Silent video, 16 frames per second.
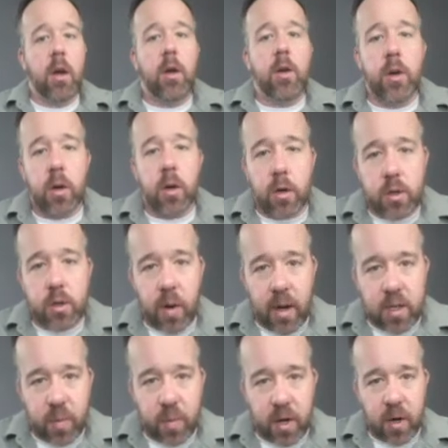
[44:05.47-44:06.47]

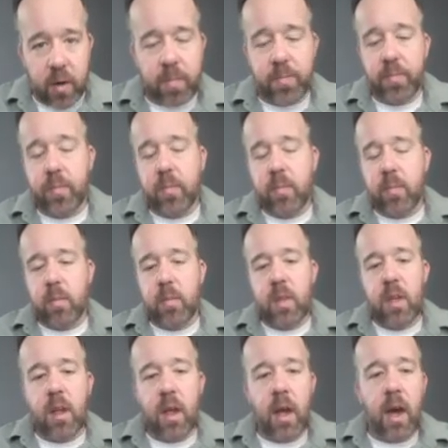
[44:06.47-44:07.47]
neurotransmitter.
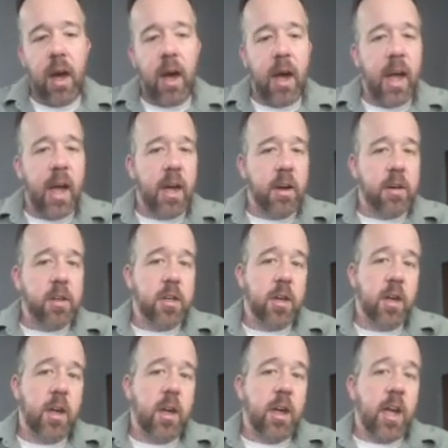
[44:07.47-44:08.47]
And
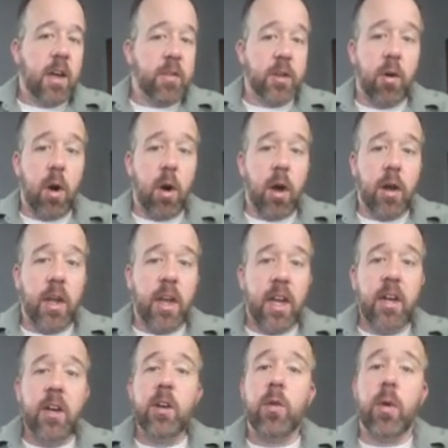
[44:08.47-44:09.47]
if a drug
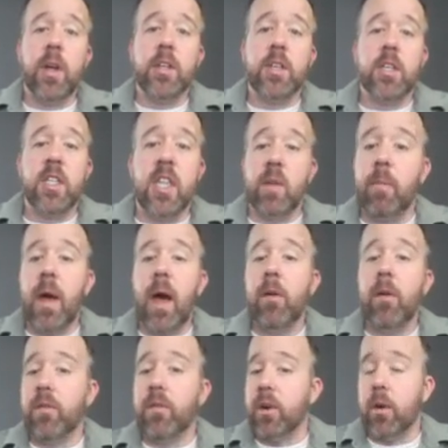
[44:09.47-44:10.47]
increases the
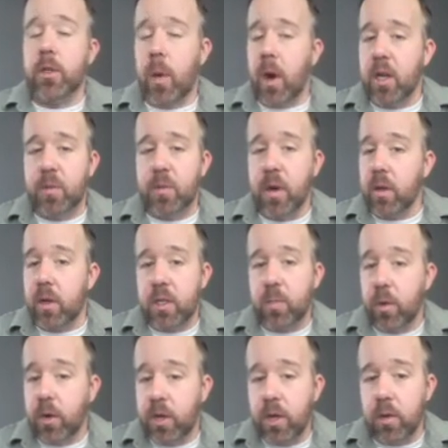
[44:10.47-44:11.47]
amount of neurotransmitter that's
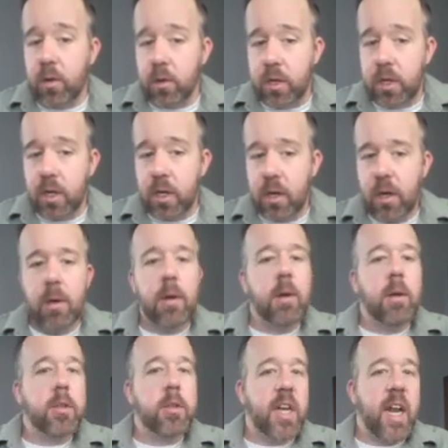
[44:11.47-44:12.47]
produced,
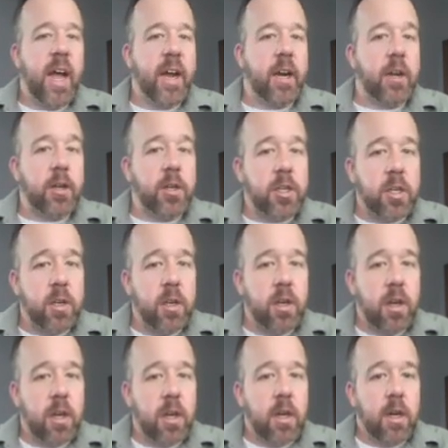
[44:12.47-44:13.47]
it's an agonist.
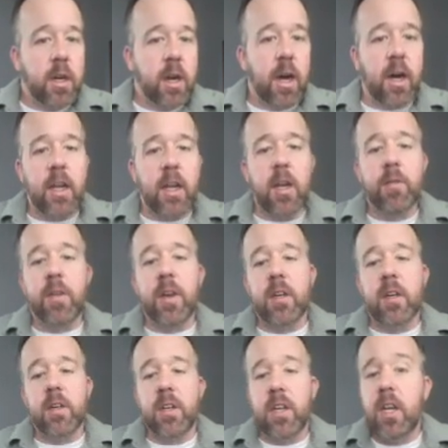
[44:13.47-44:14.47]
If it
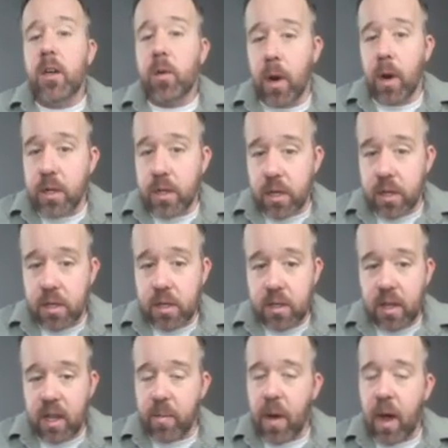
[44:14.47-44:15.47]
decreases
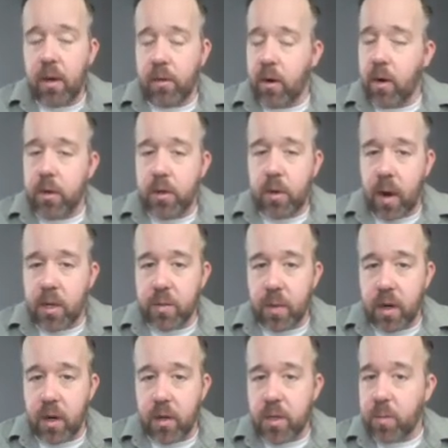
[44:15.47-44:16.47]
the amount of
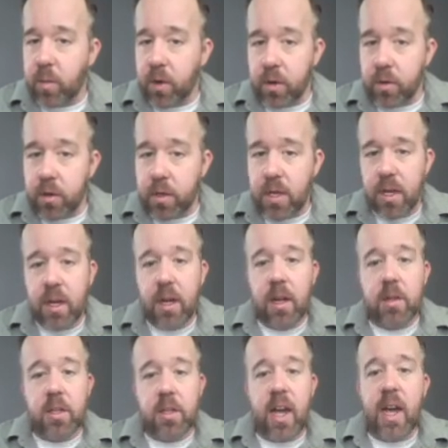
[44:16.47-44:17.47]
neurotransmitter that's produced,
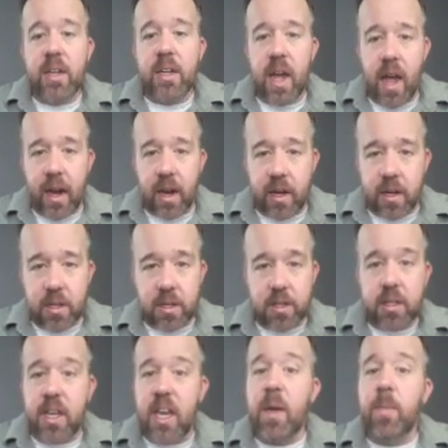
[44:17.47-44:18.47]
it's an antagonist. It's
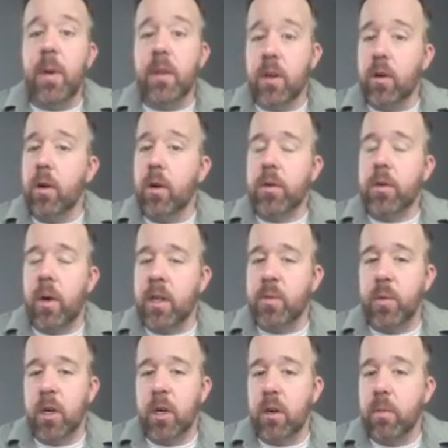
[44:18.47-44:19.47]
keeping the
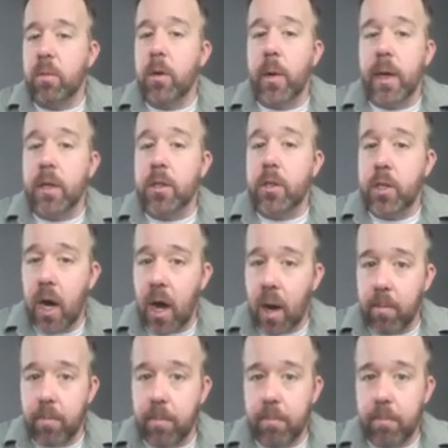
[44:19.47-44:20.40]
neurotransmitter from doing its job.